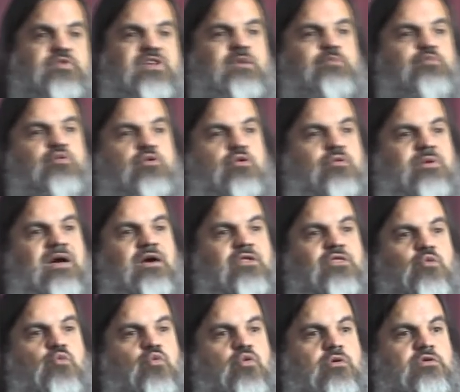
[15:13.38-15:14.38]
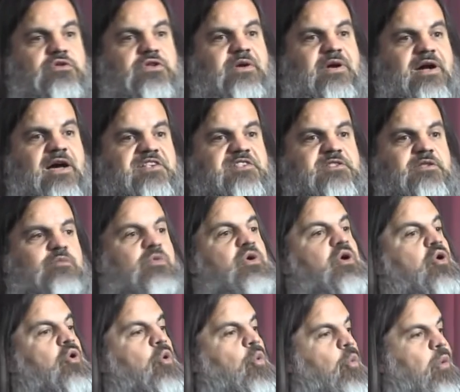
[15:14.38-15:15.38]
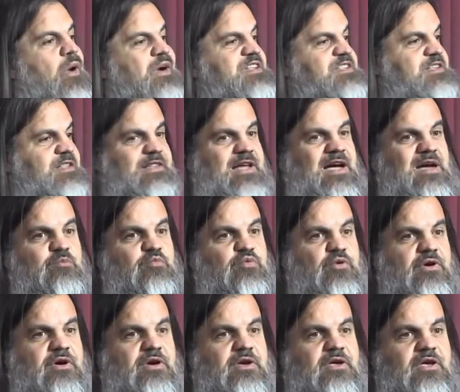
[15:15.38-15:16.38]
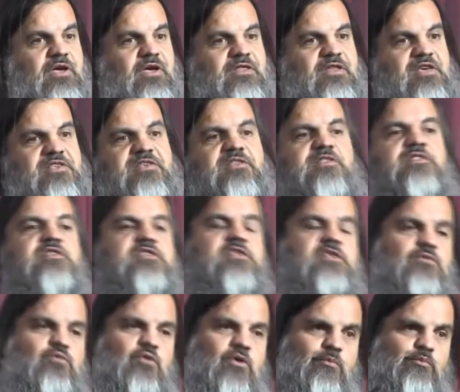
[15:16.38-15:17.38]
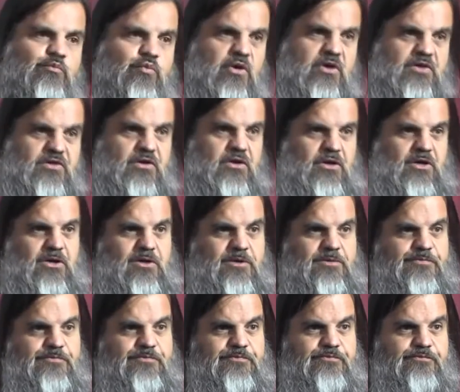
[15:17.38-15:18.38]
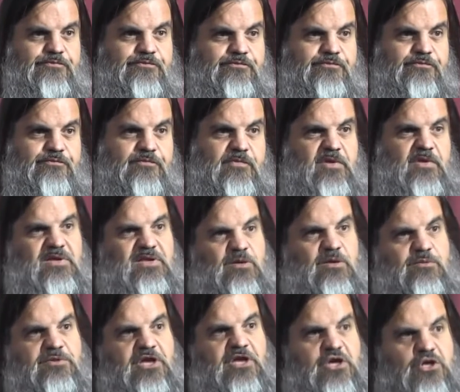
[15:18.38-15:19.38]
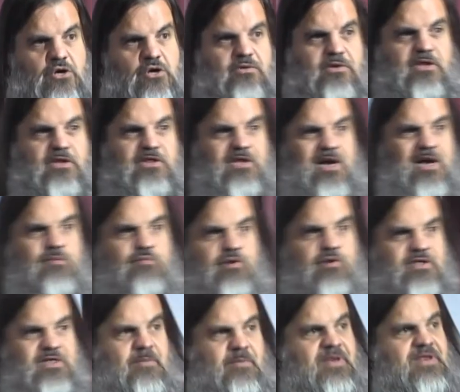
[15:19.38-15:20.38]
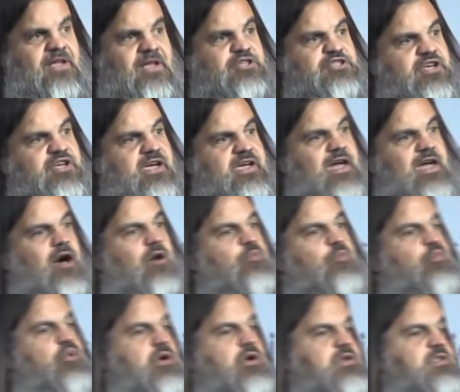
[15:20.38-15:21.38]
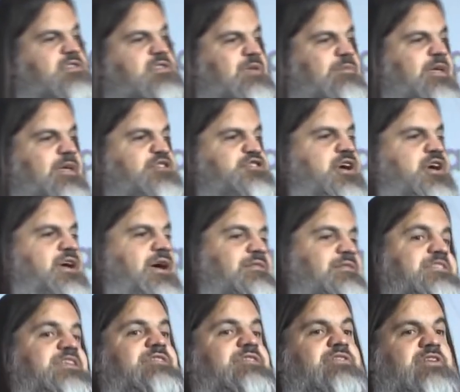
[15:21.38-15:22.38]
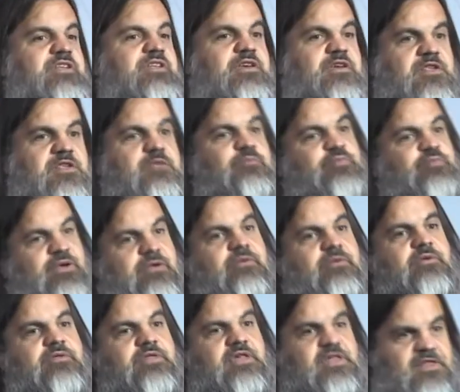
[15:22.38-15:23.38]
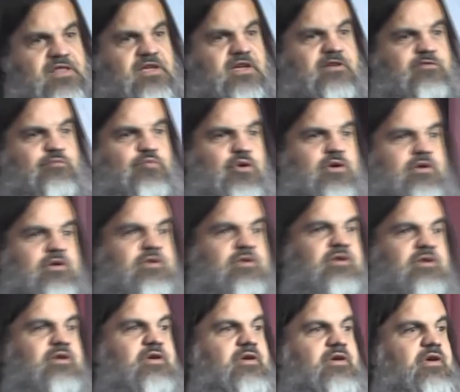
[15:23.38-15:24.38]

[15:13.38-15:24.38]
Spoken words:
people around the world and you ask them, what is a library? They say, this is where books are. Now, when they go to the library, they might not check out books. They may check out DVDs, but they think of books.